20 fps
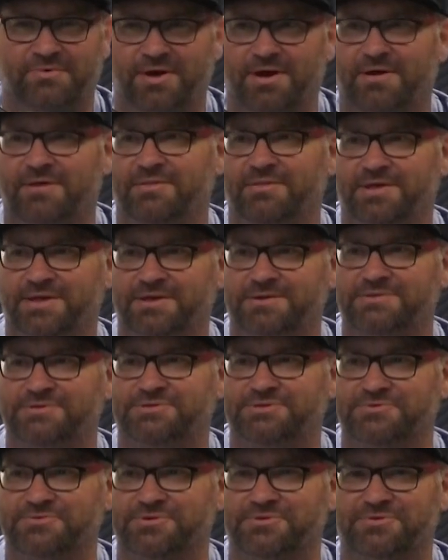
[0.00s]
Well, then
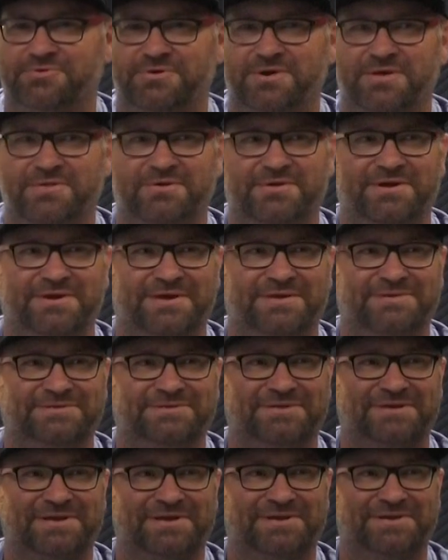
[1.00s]
2 or 3 other
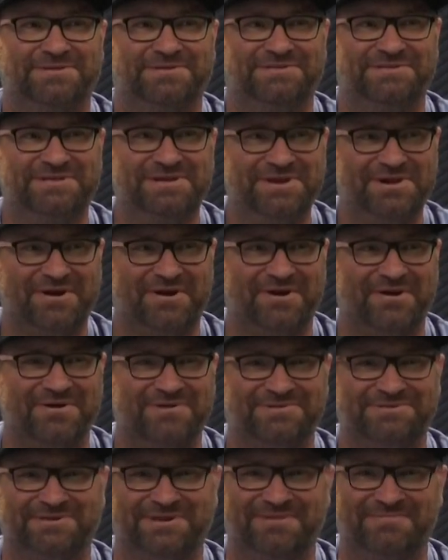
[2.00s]
kids get Z
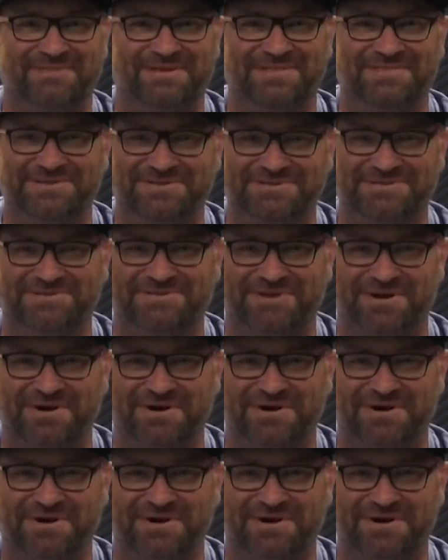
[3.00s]
cars, and I'm like, this is